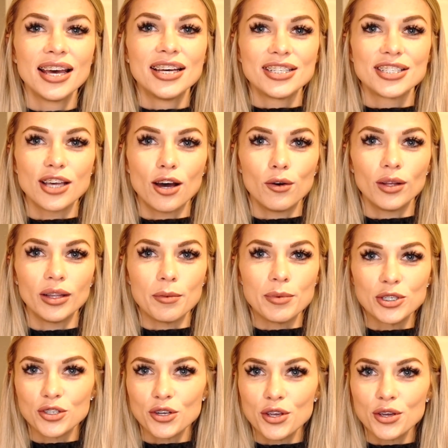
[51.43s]
So let me
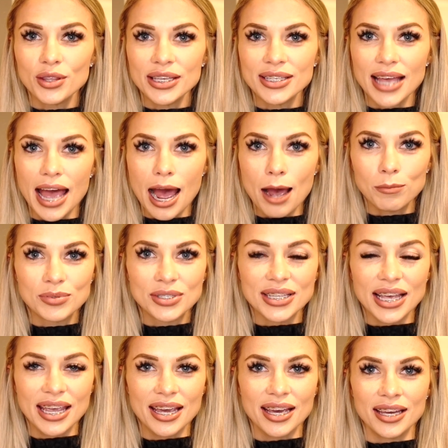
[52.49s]
show you these apps,
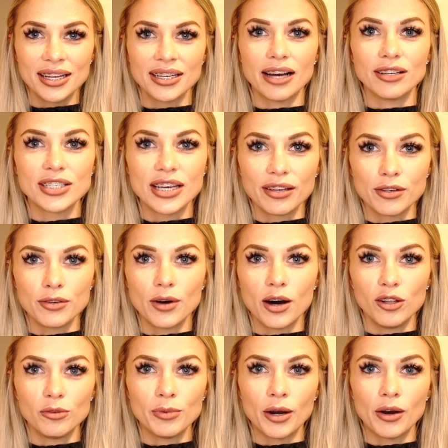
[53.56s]
and I'll tell you
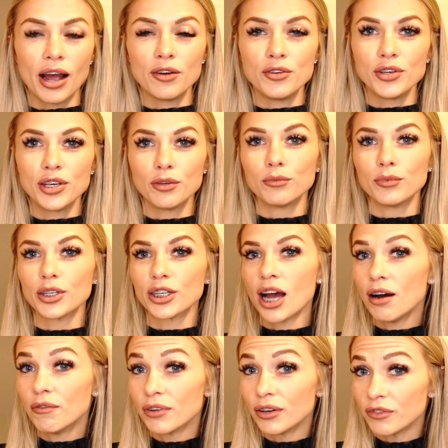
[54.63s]
all about how you can
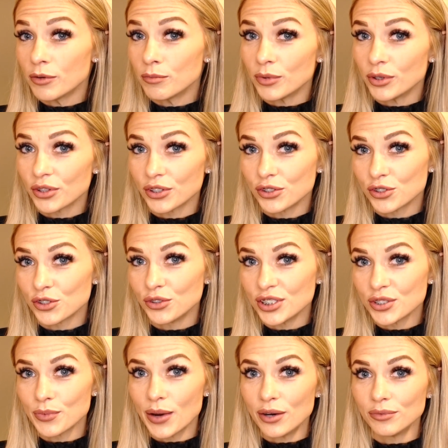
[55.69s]
recover from birth control
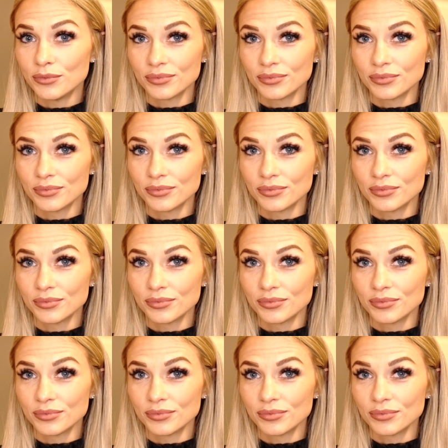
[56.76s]
as well.